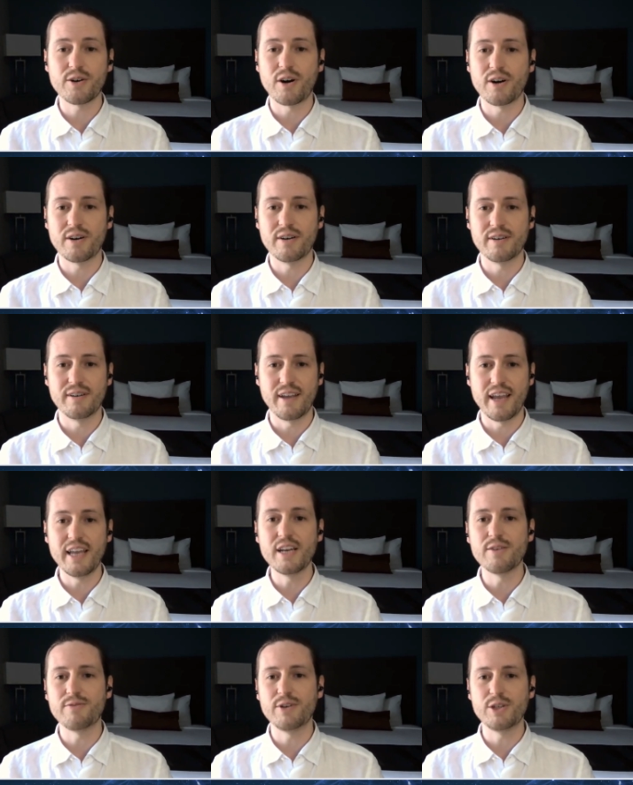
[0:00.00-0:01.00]
There are
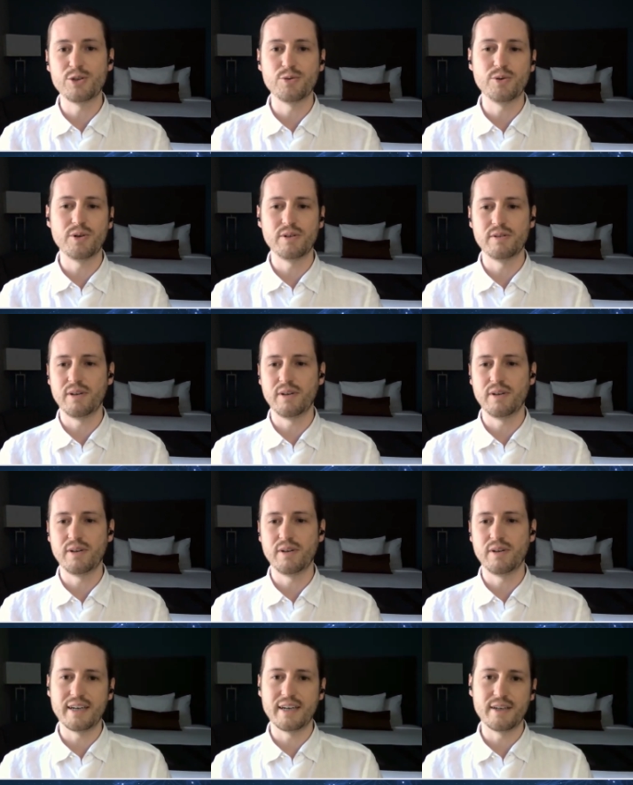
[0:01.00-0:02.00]
individual
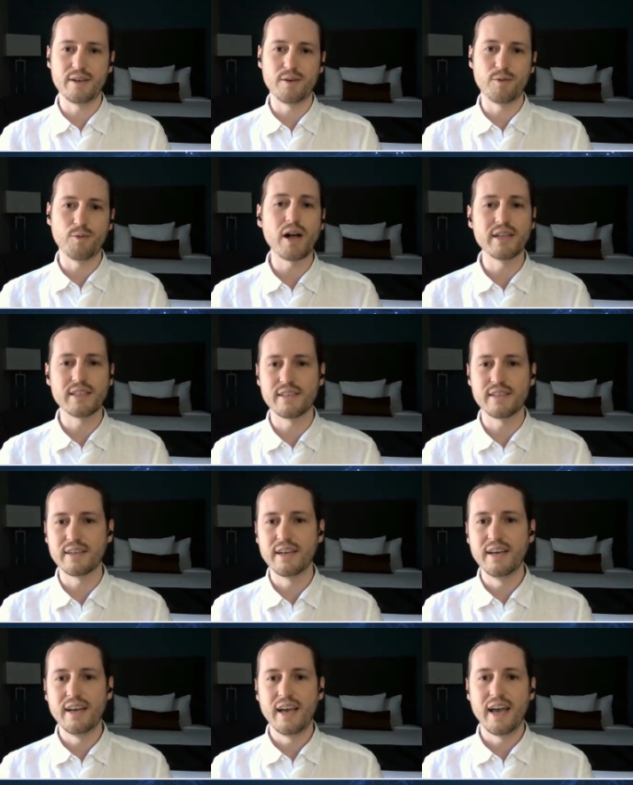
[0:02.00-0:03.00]
wallets
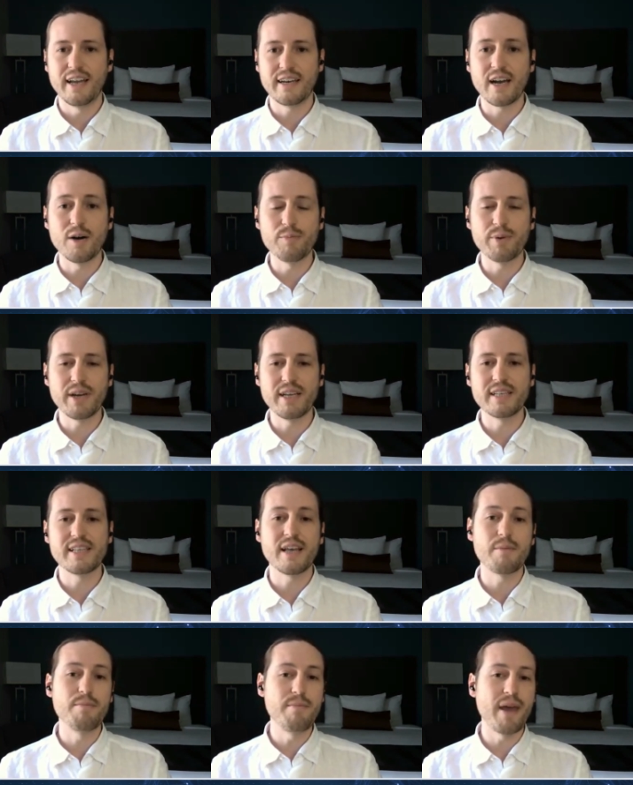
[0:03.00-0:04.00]
and
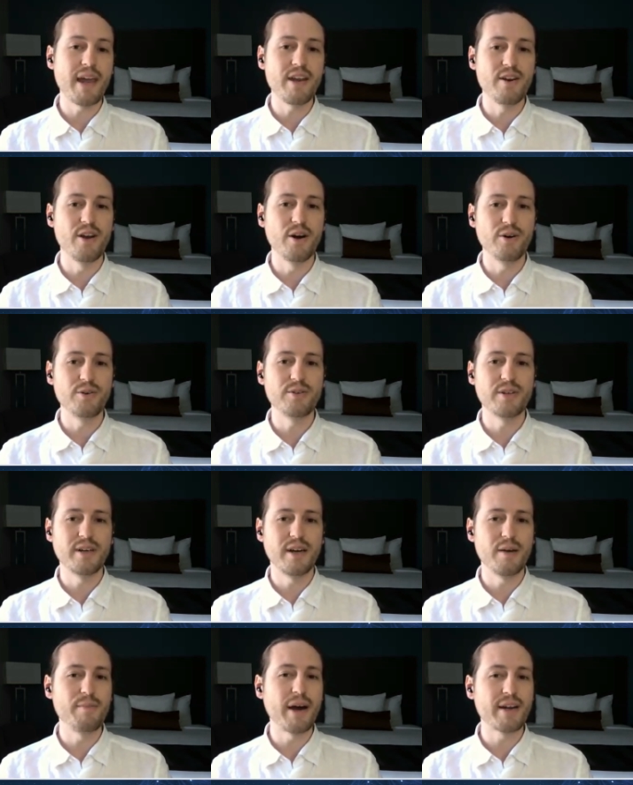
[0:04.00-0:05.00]
companies that may know
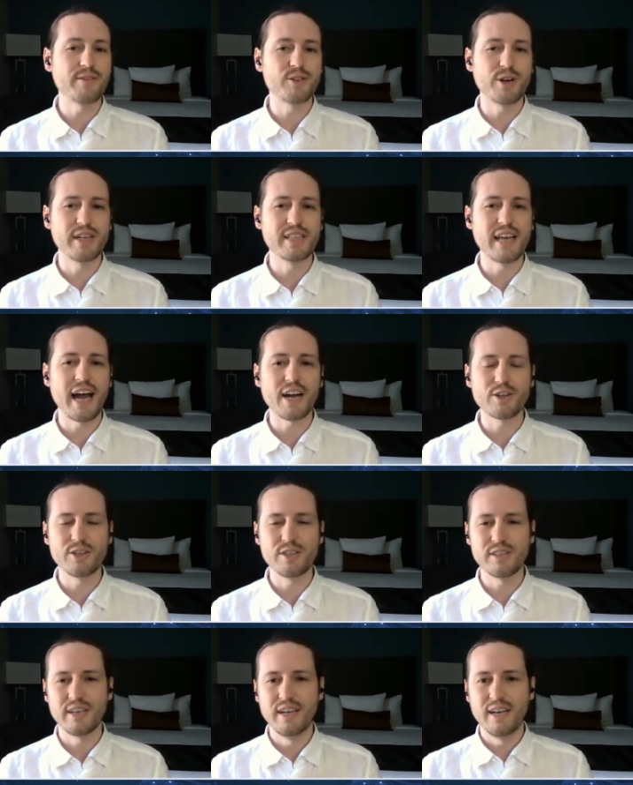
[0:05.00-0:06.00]
the amount of
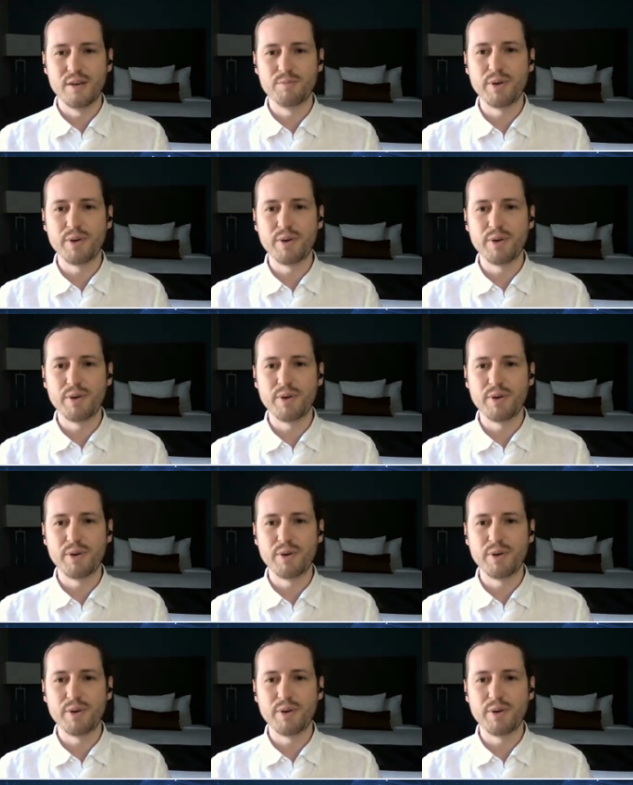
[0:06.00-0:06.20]
transactions,